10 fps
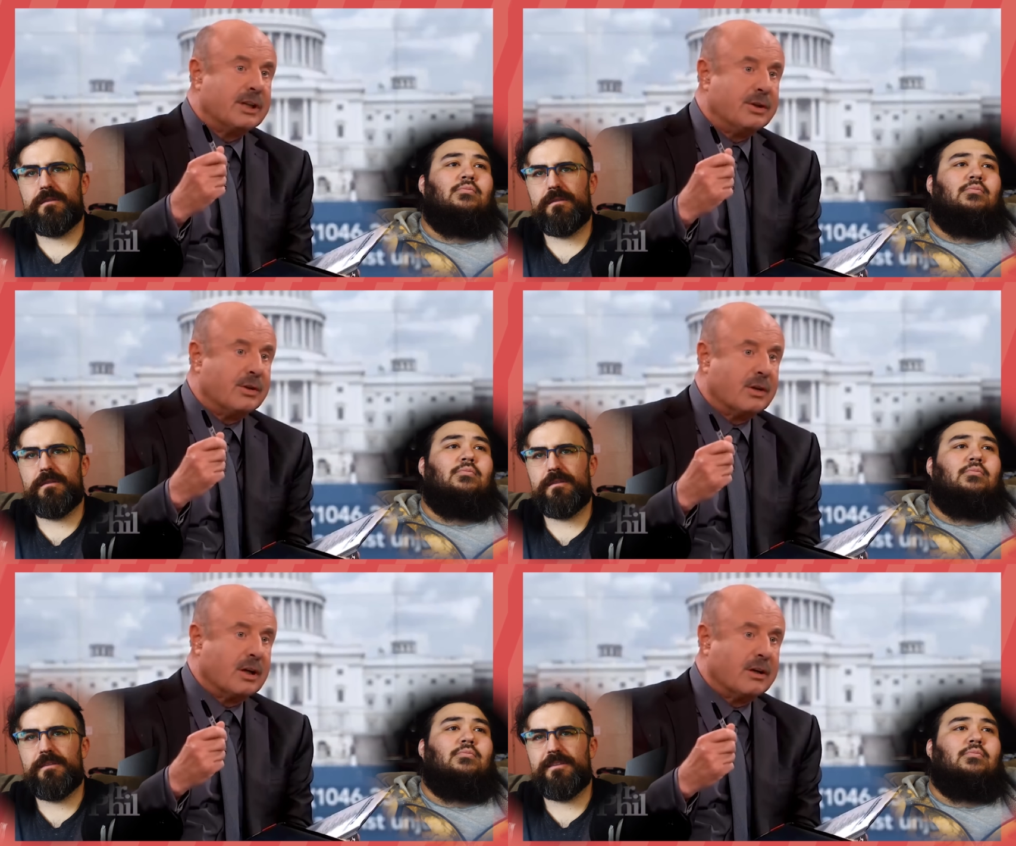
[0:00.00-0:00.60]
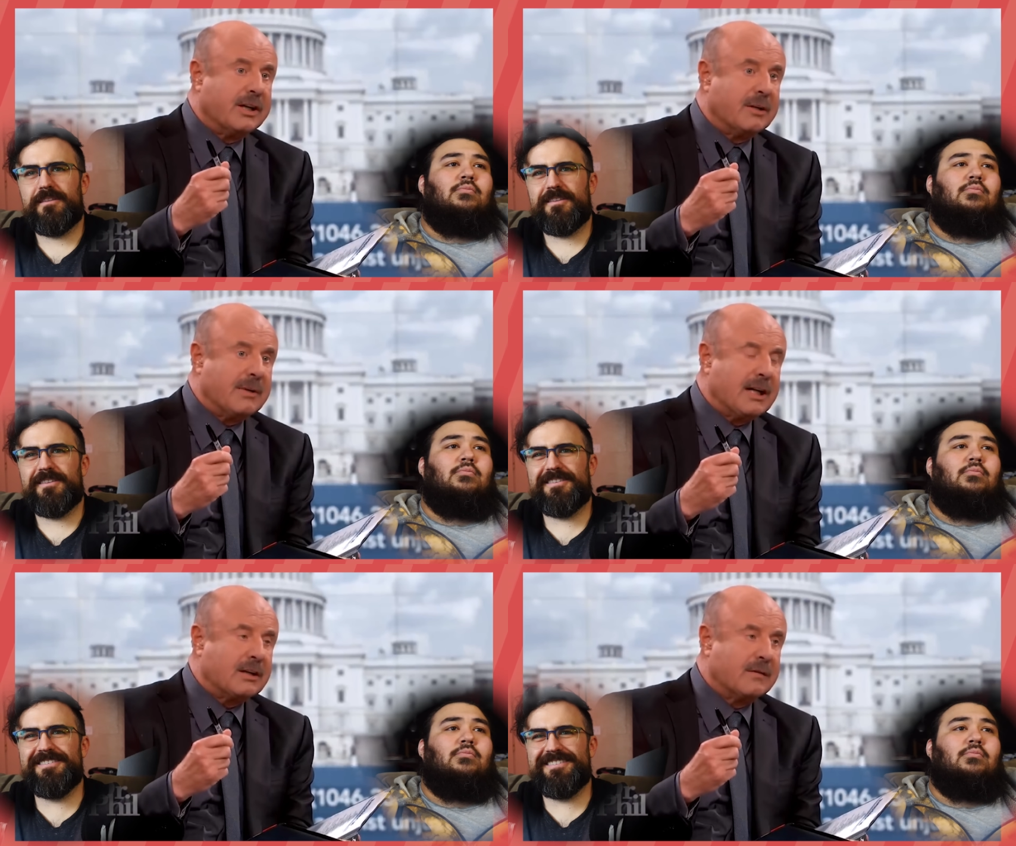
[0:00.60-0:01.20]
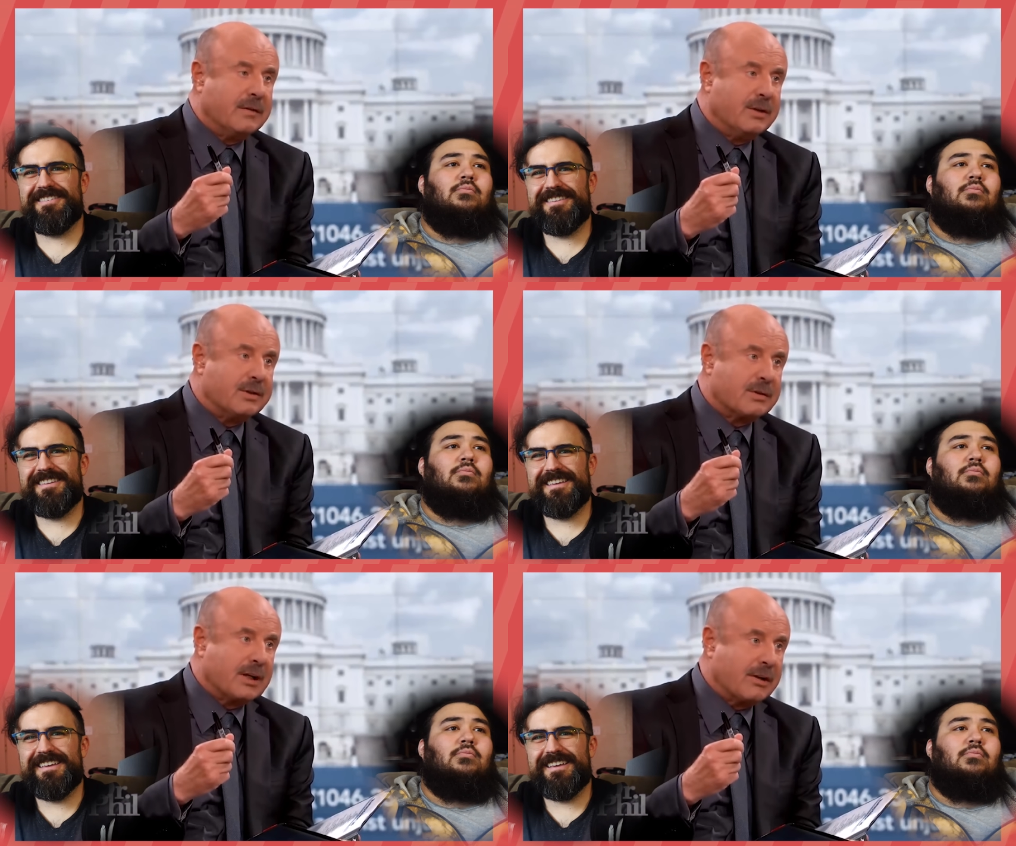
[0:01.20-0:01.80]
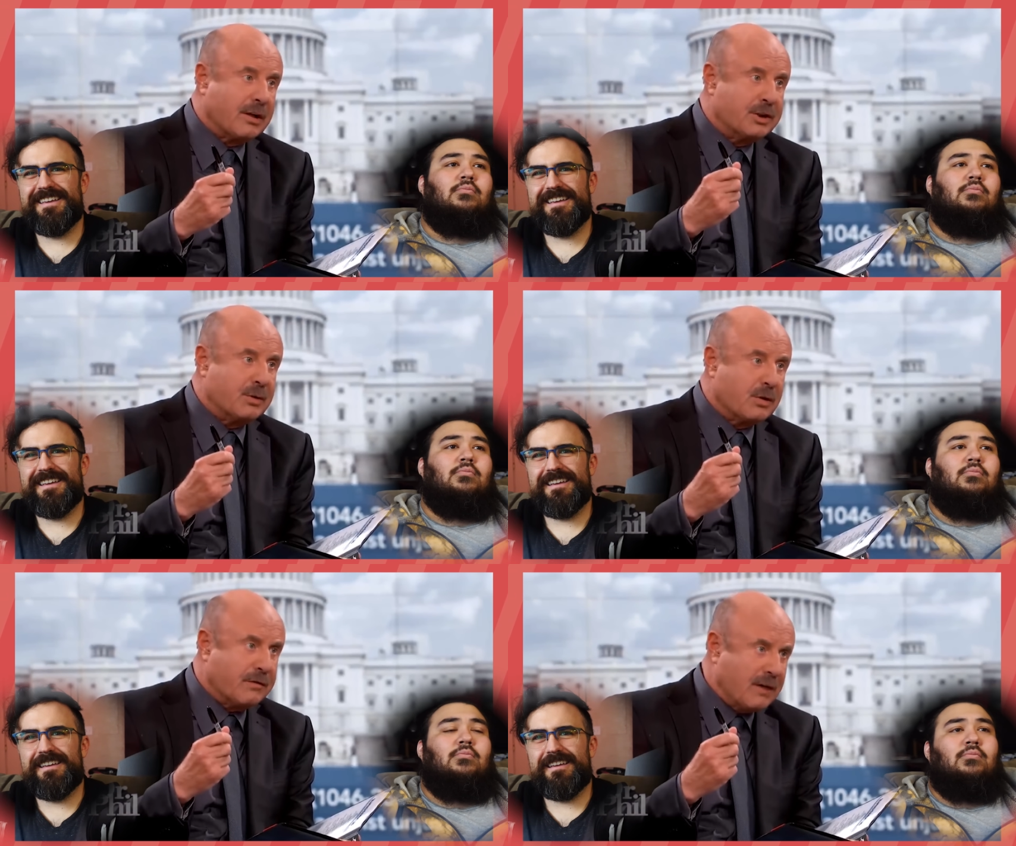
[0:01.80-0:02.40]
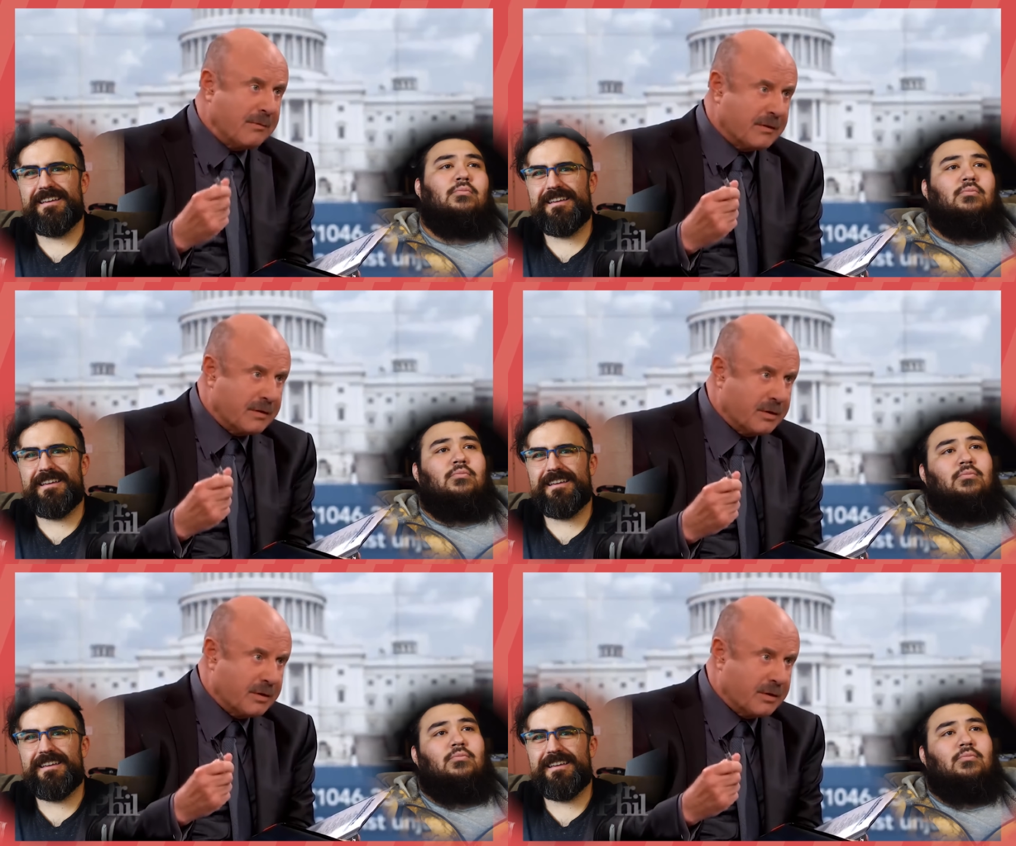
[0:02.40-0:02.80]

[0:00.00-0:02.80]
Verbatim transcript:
Speaker 1: You said you're learning about the future. I thought you were from the